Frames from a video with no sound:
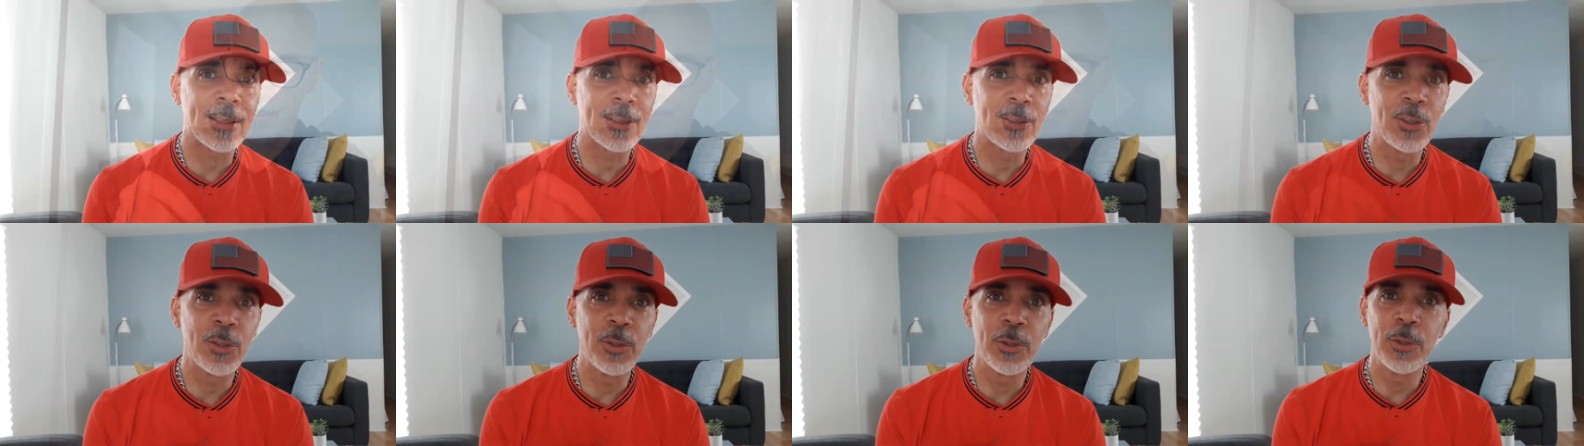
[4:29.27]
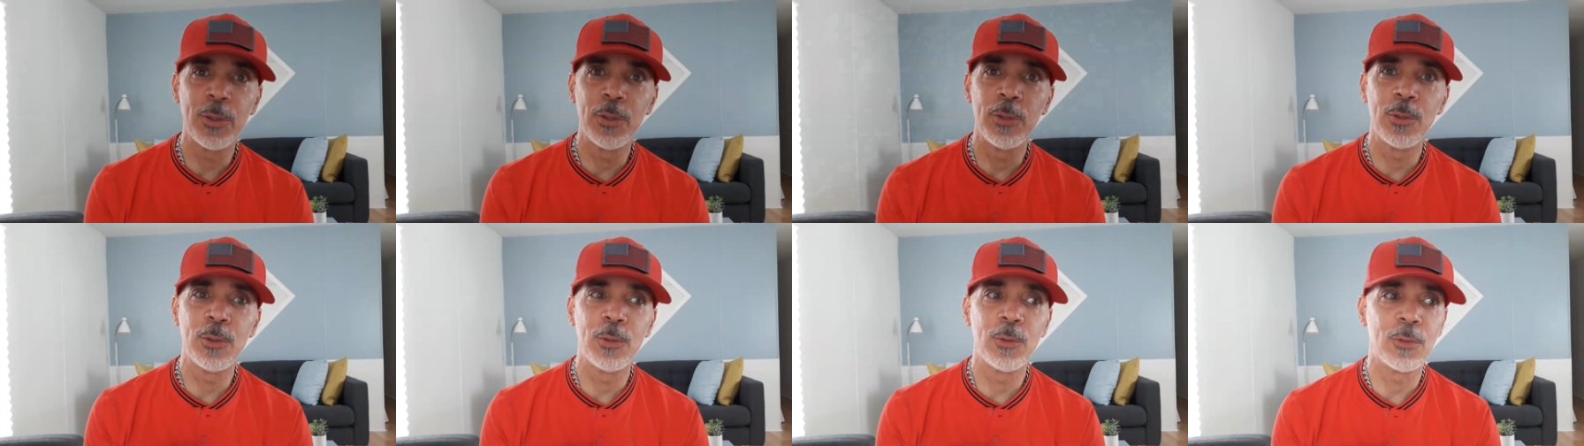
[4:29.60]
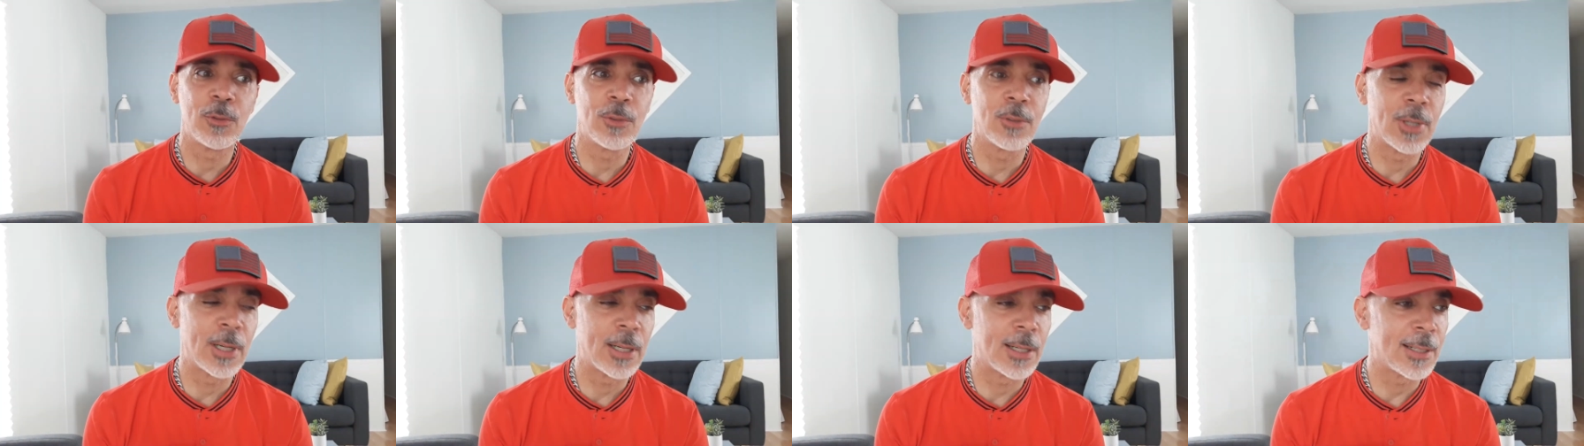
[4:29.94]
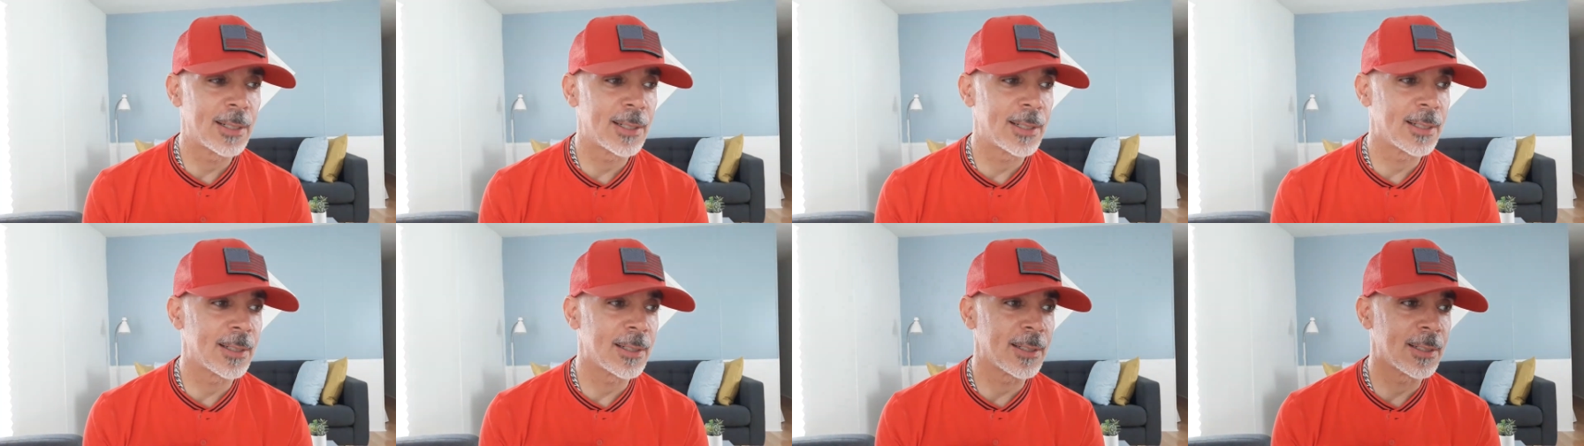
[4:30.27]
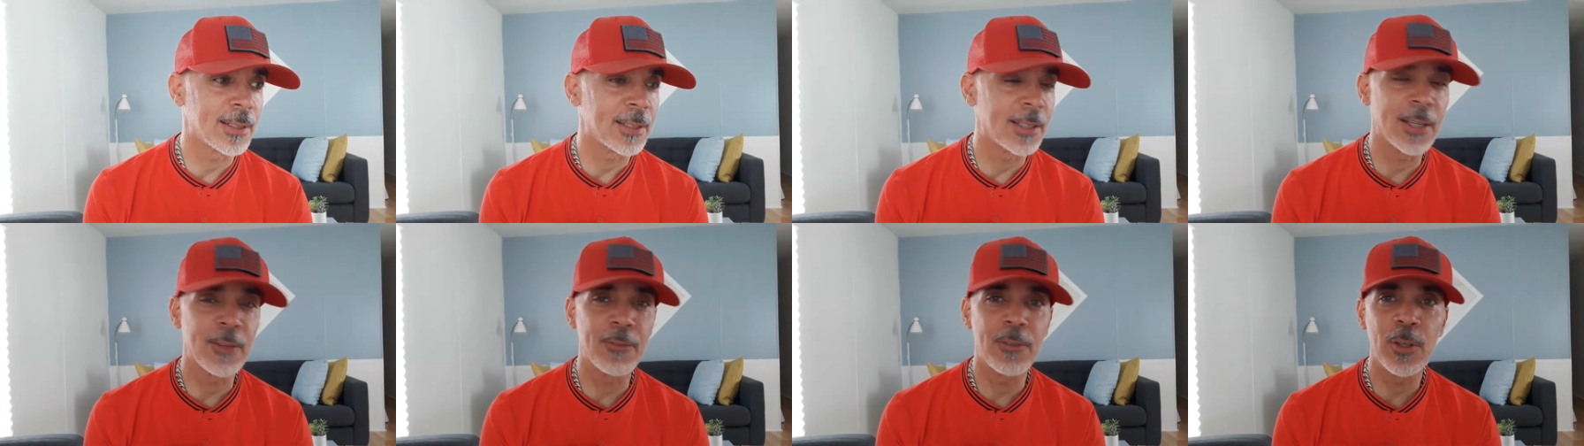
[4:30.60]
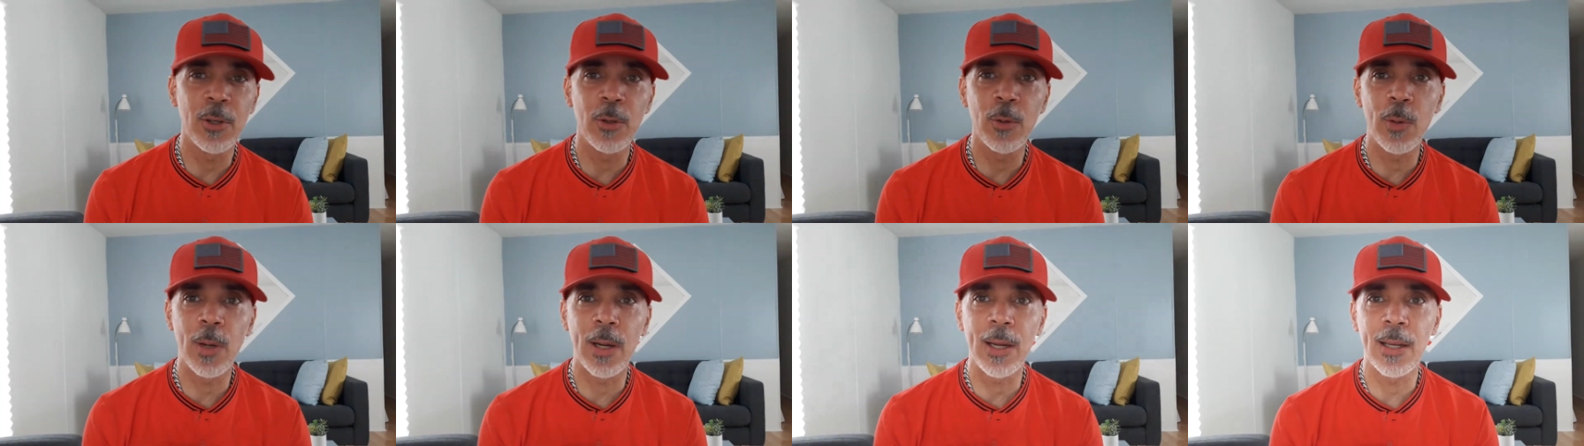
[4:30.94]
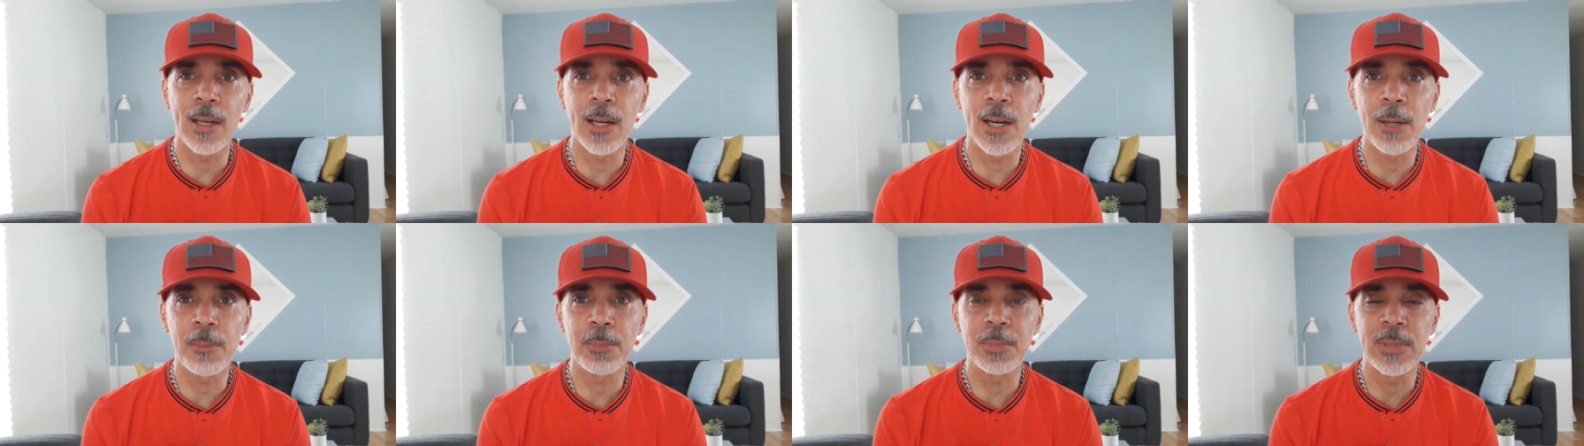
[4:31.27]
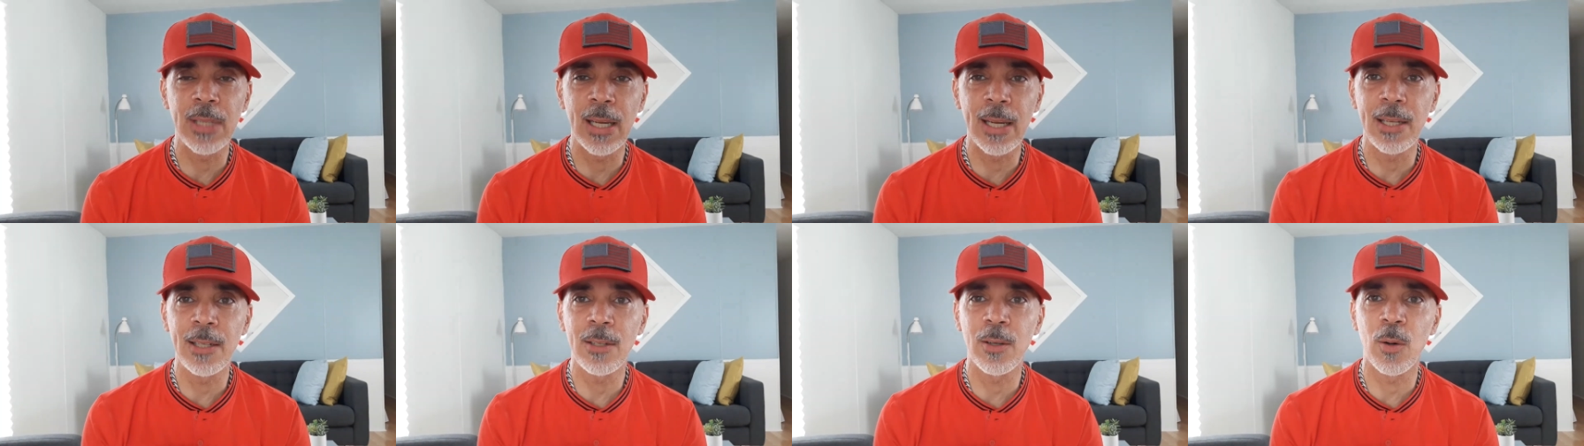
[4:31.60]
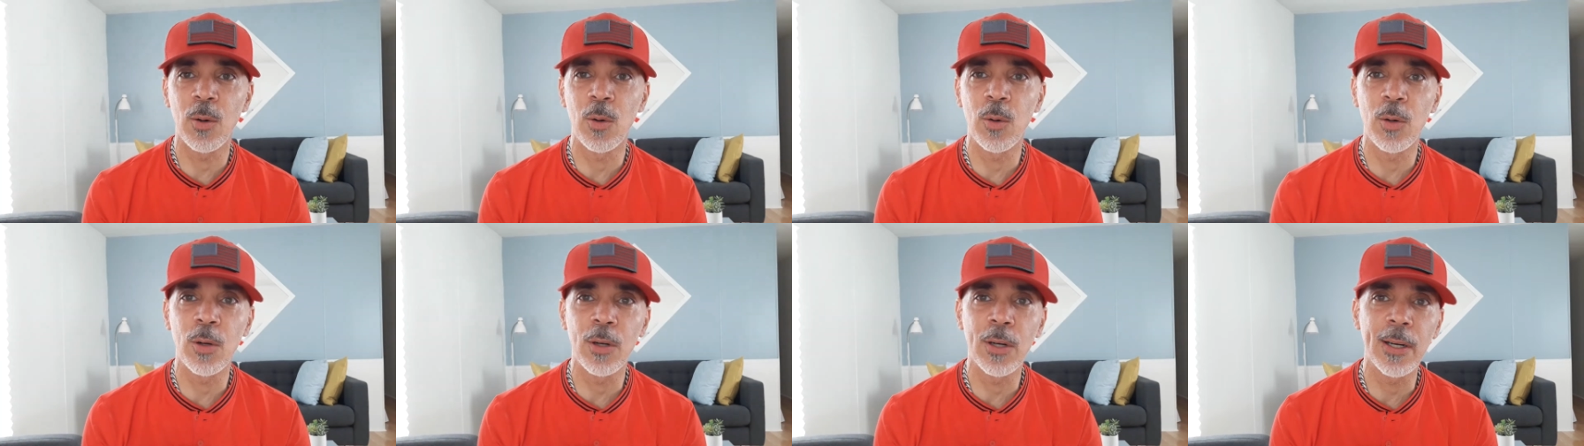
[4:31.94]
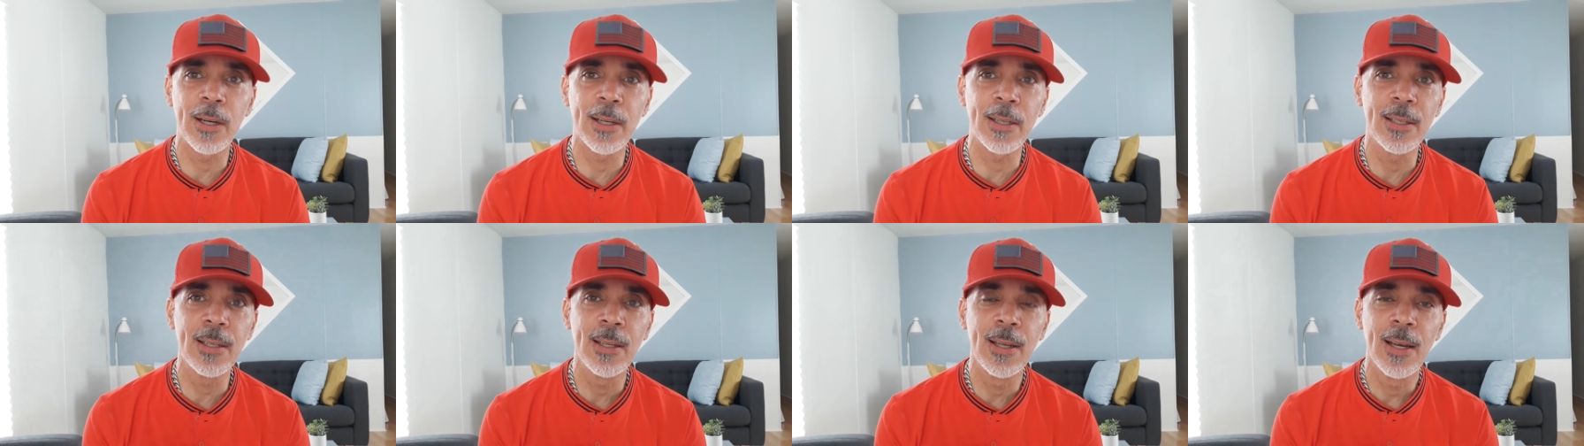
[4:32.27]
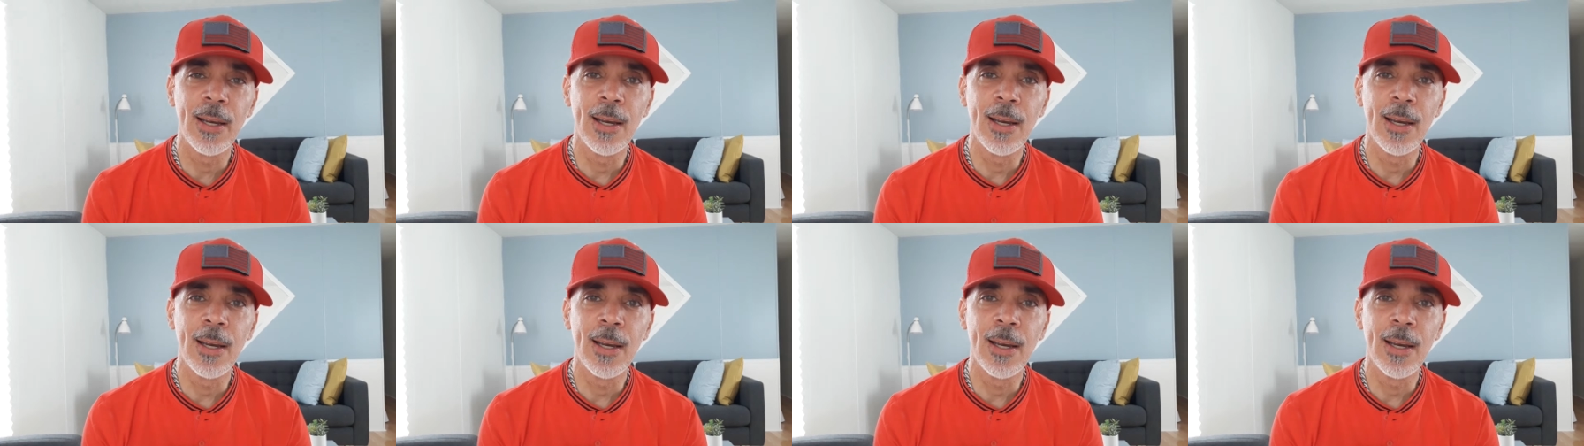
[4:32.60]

to give you an update on